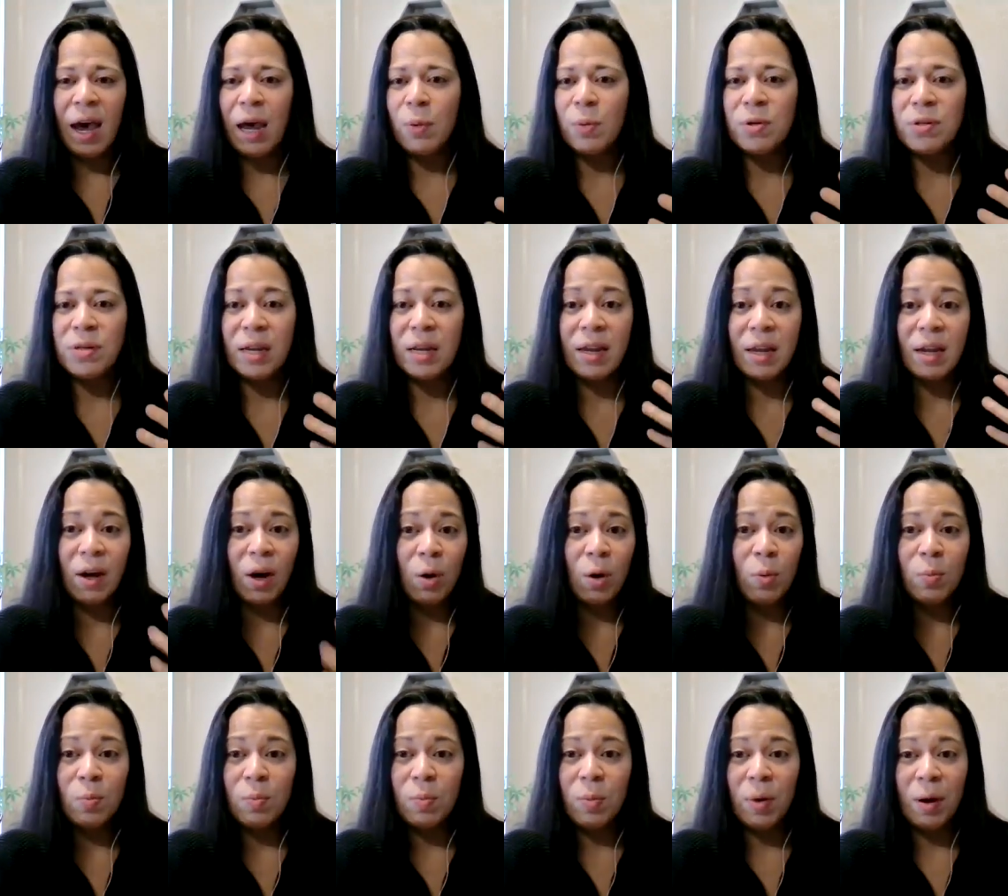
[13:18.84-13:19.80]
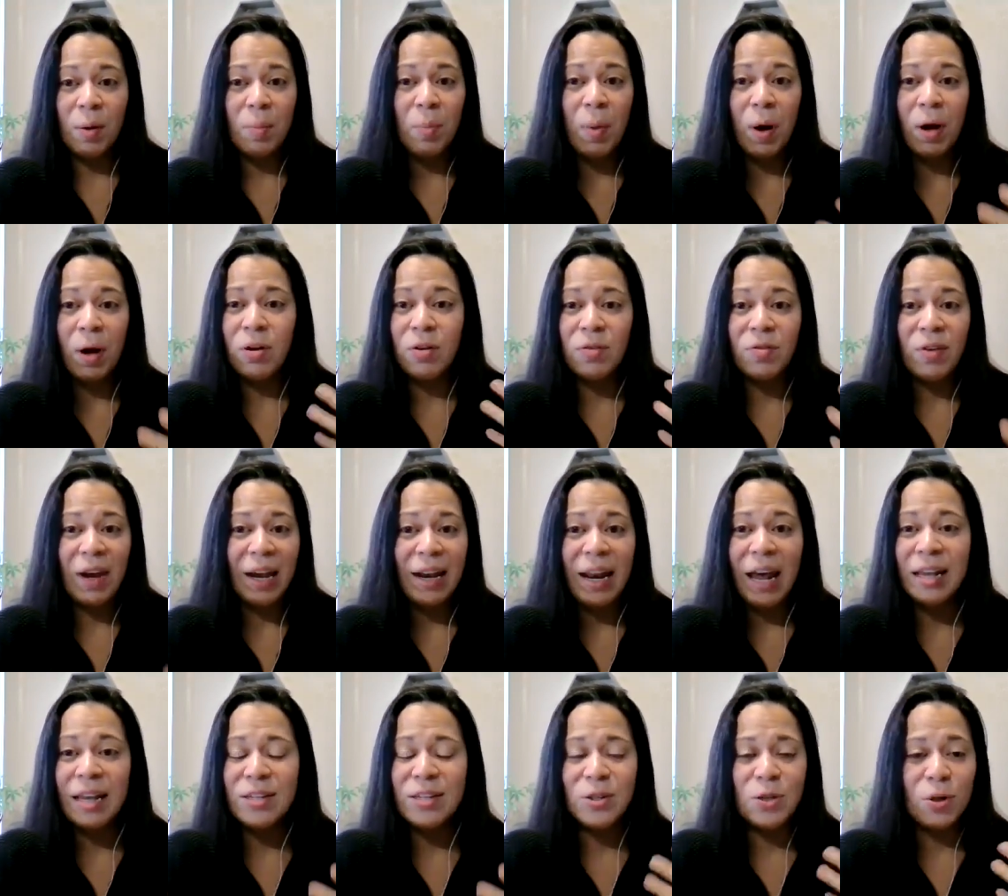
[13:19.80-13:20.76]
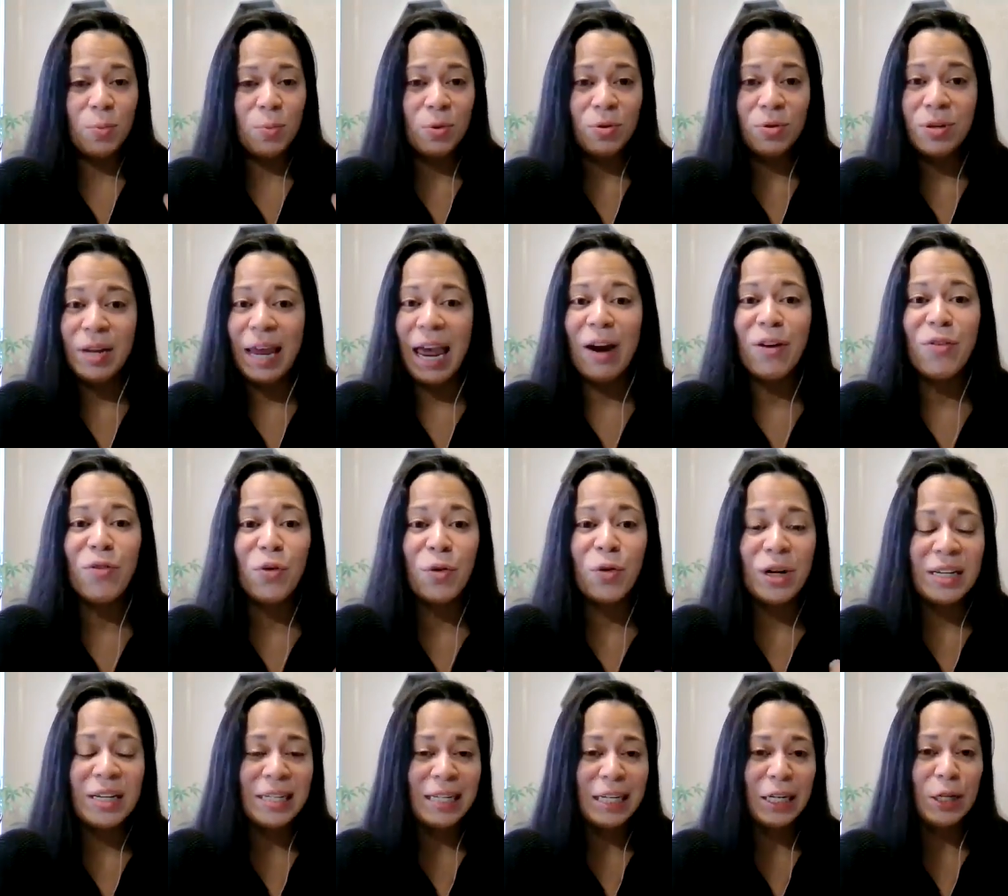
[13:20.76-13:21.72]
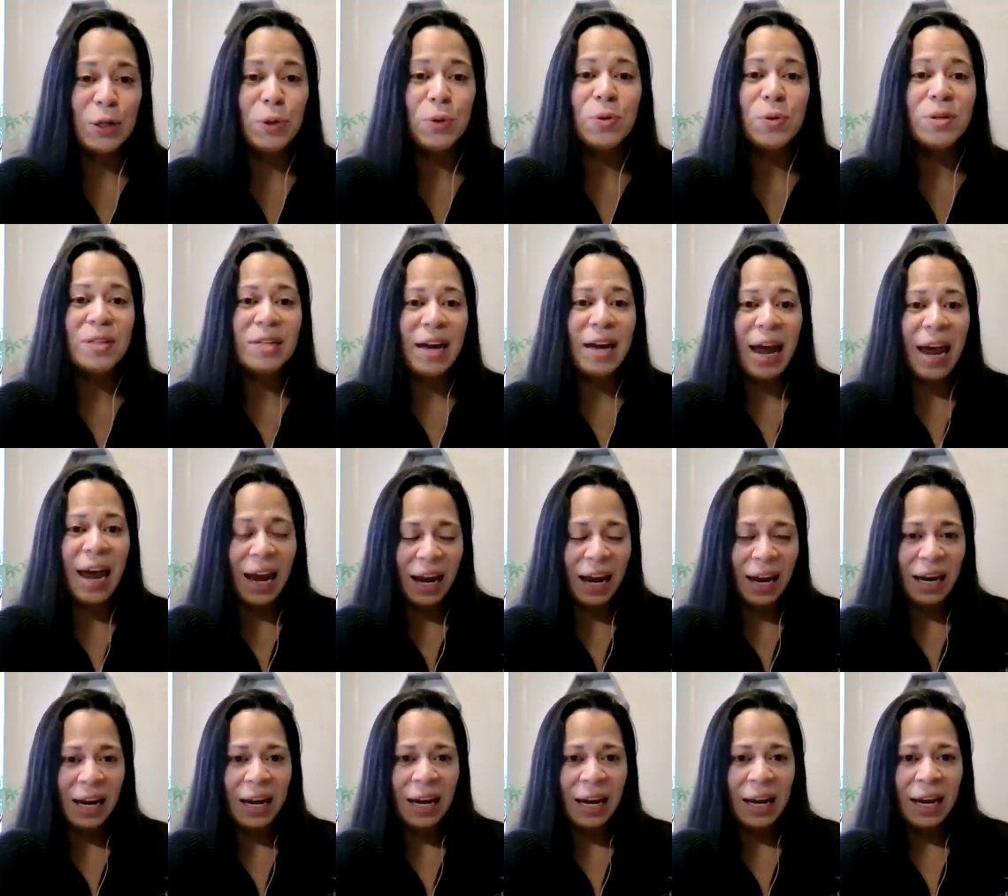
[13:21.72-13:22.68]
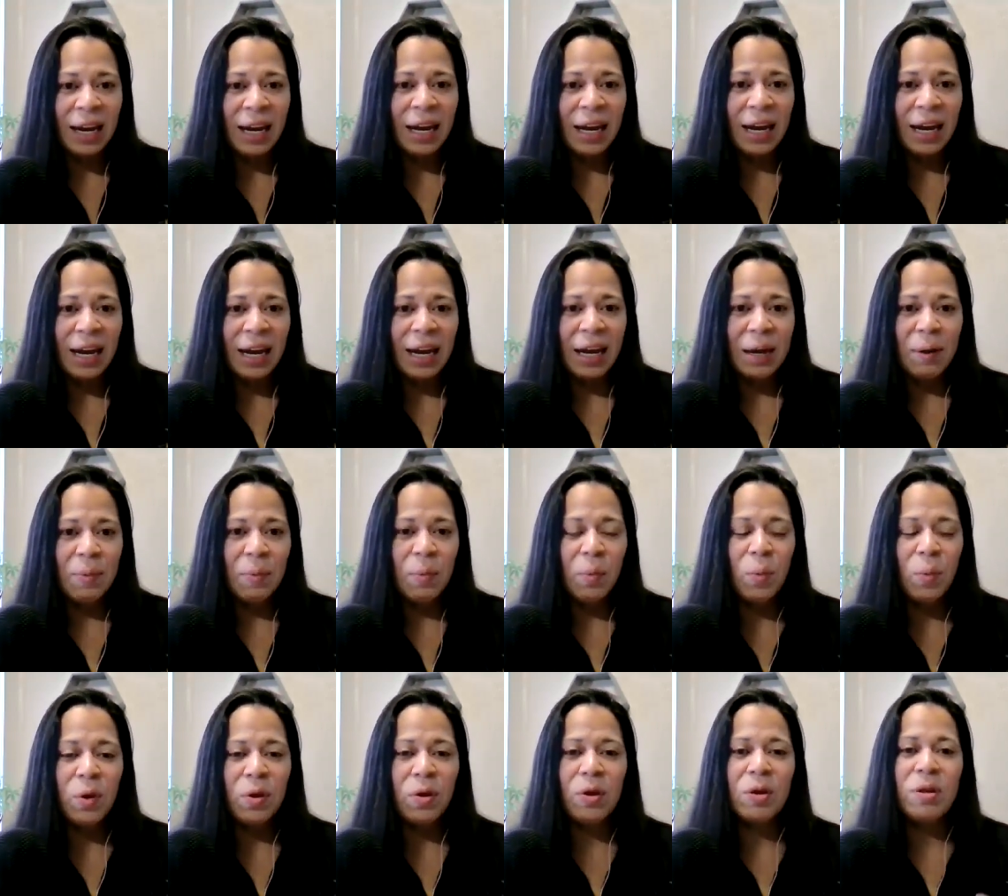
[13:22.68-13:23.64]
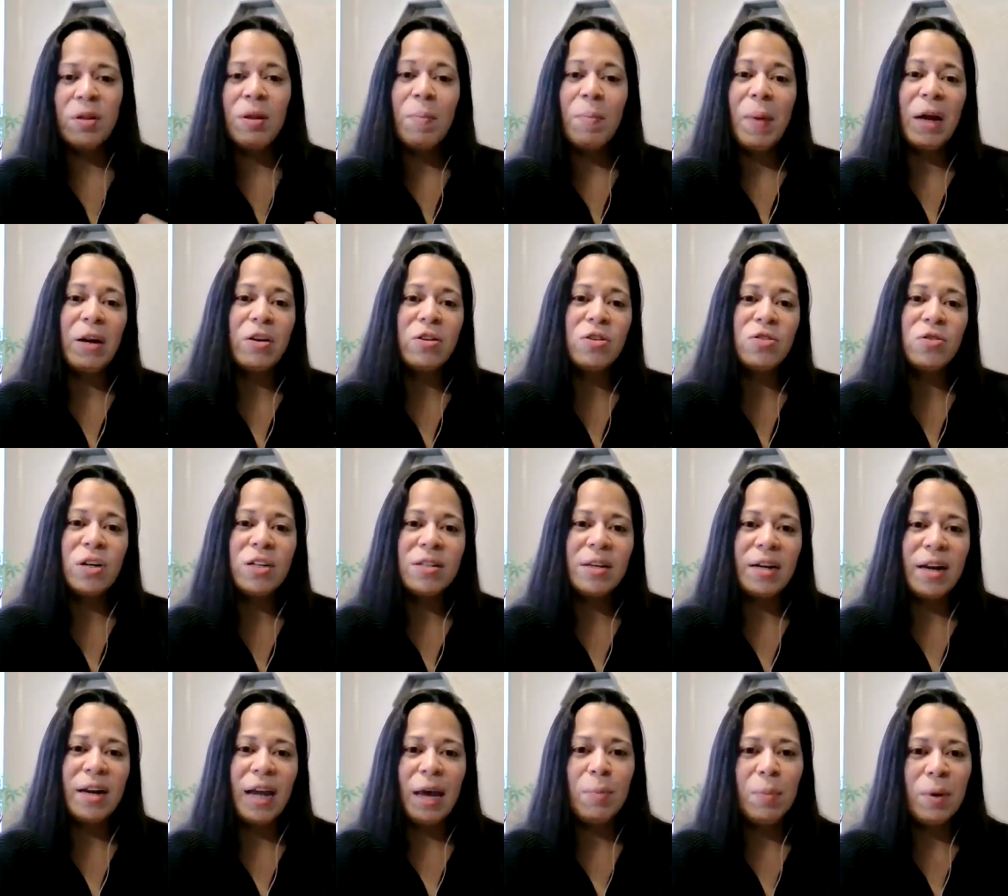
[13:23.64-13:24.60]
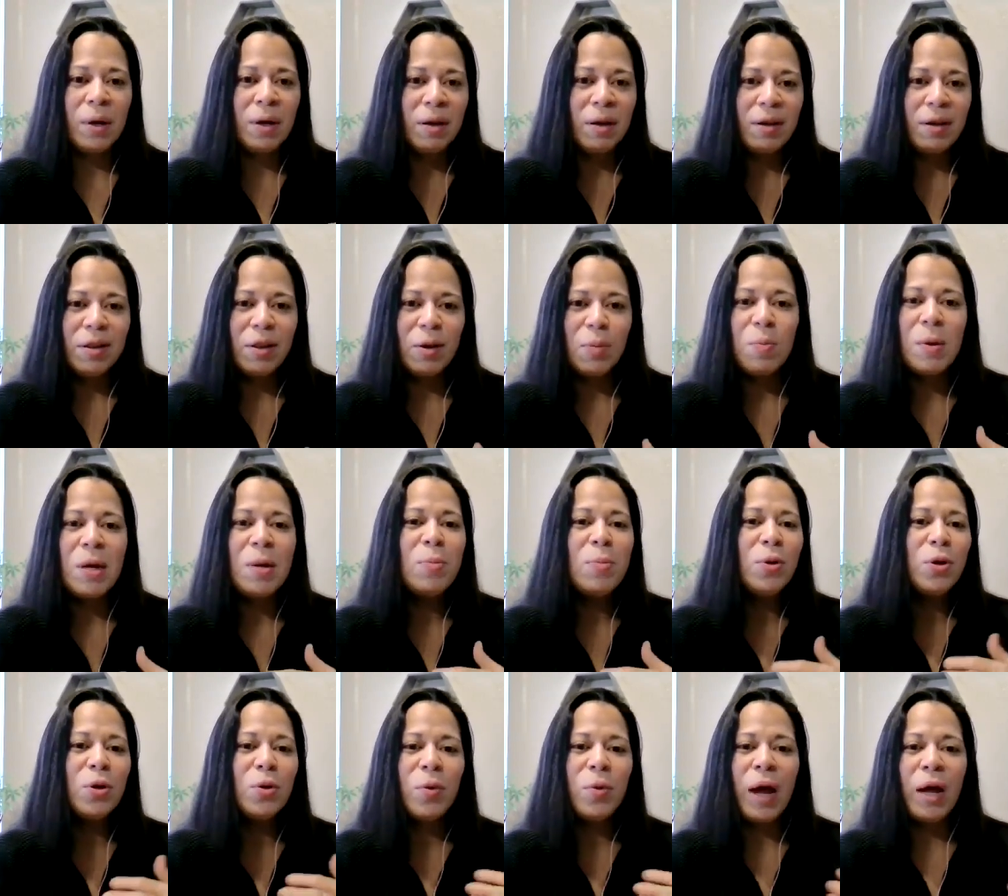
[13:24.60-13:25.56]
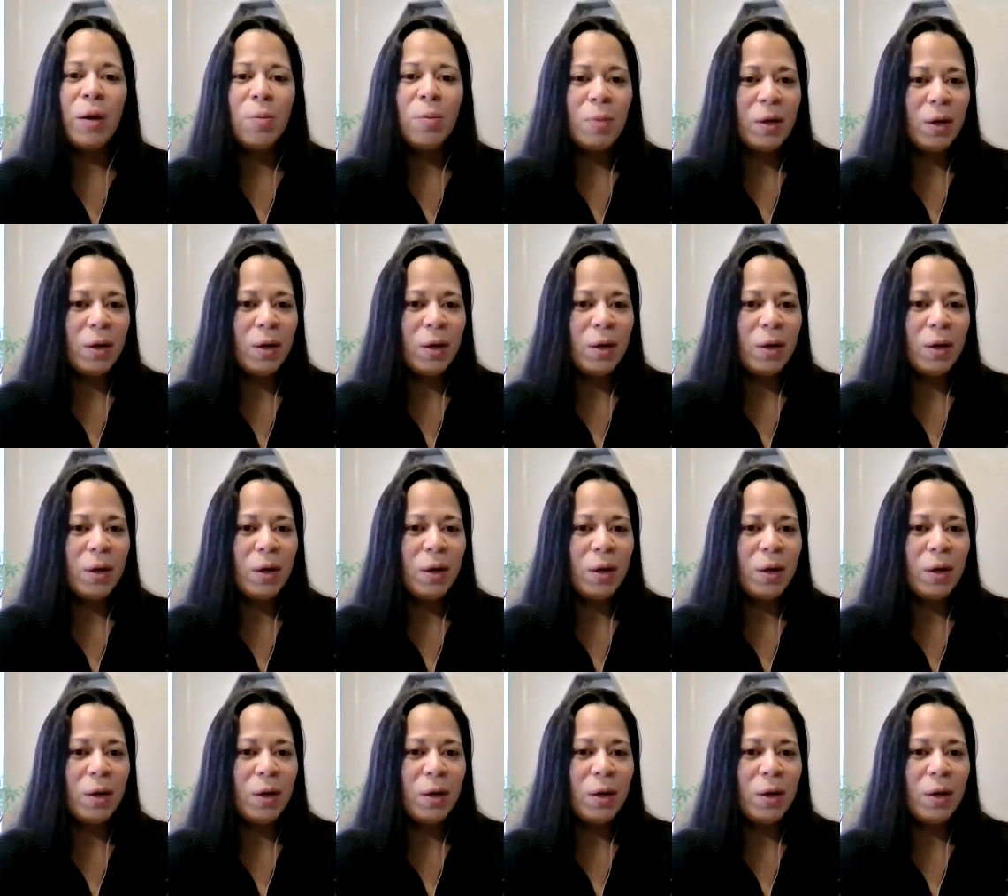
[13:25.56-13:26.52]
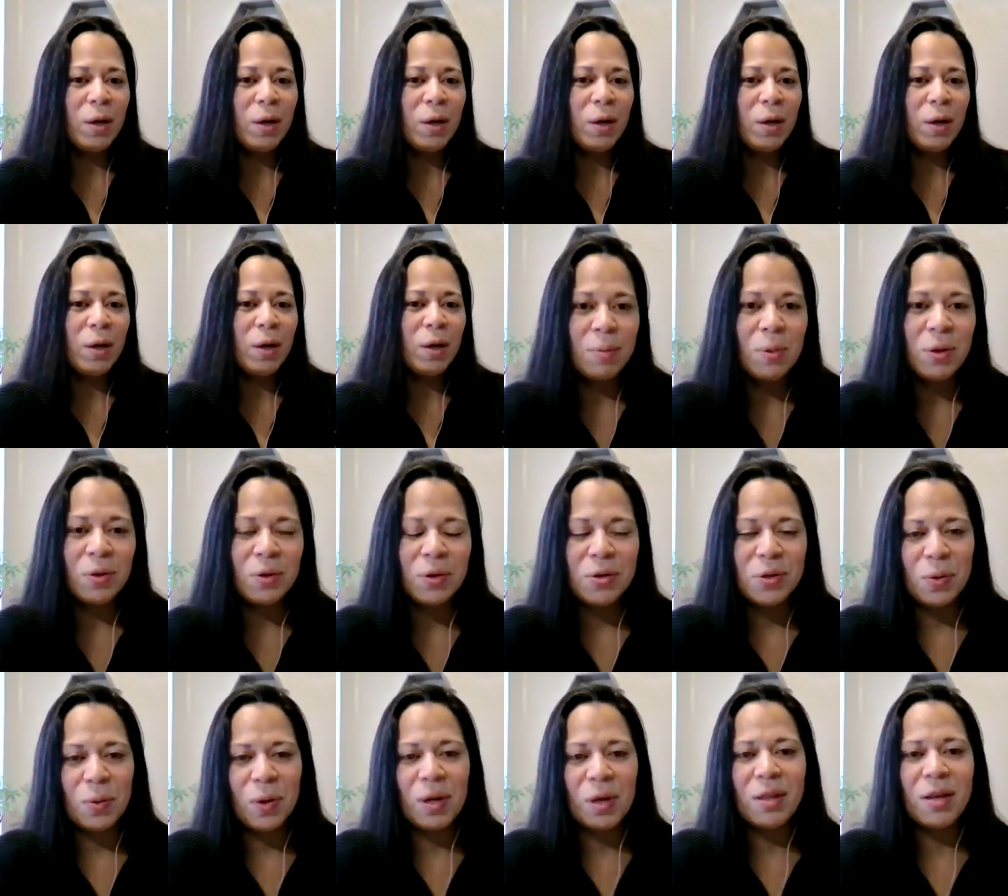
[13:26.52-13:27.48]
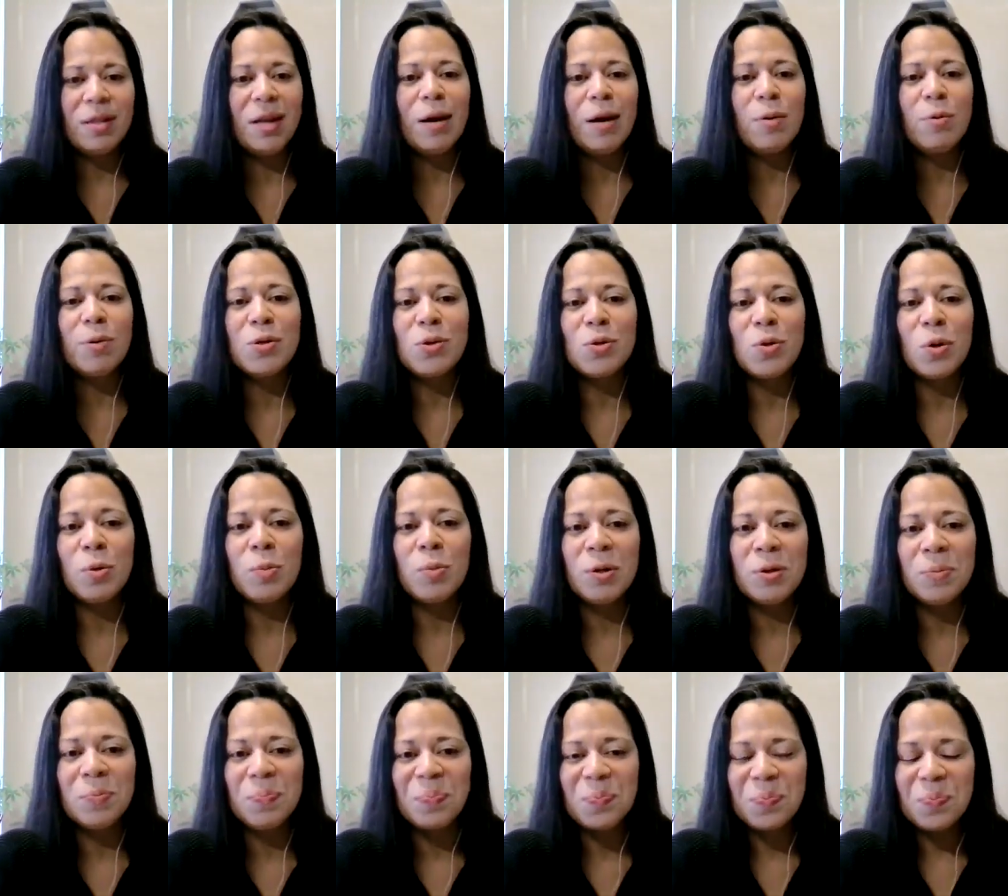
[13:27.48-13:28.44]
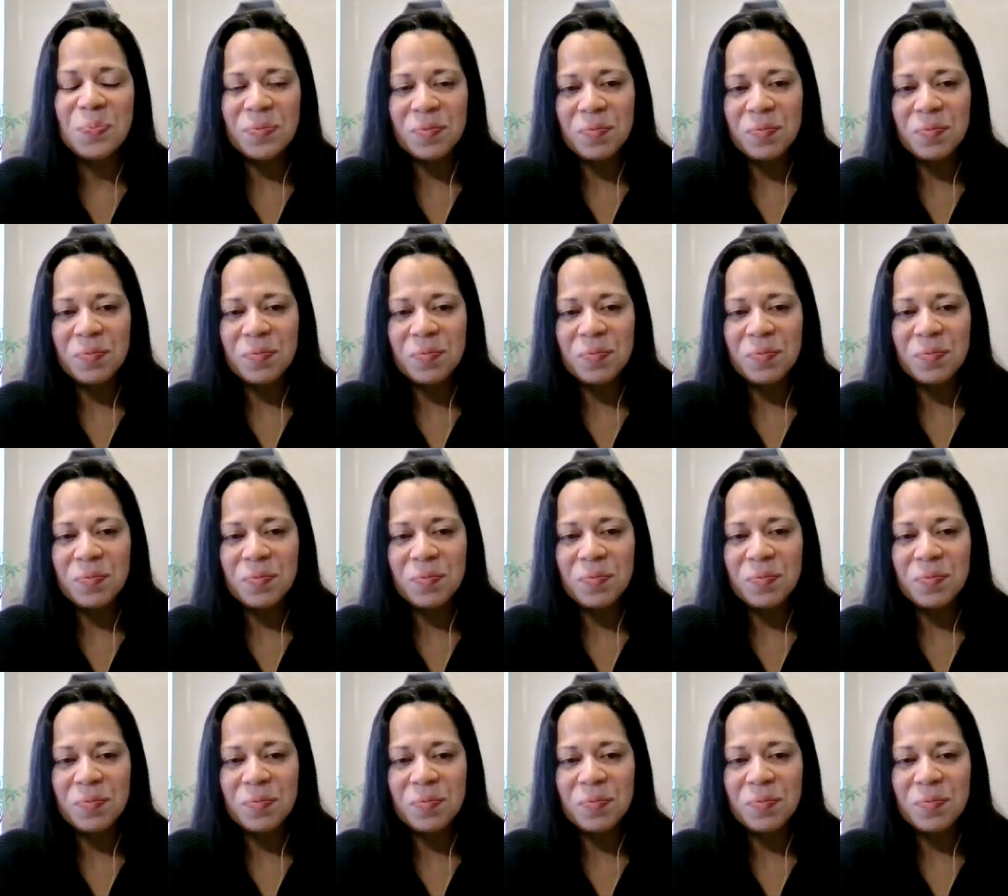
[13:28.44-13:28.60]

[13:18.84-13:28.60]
I was taking a bottle of antacids almost every single day, with the amount of stress that I had. But the people around me were doing something similar, so I thought that was normal.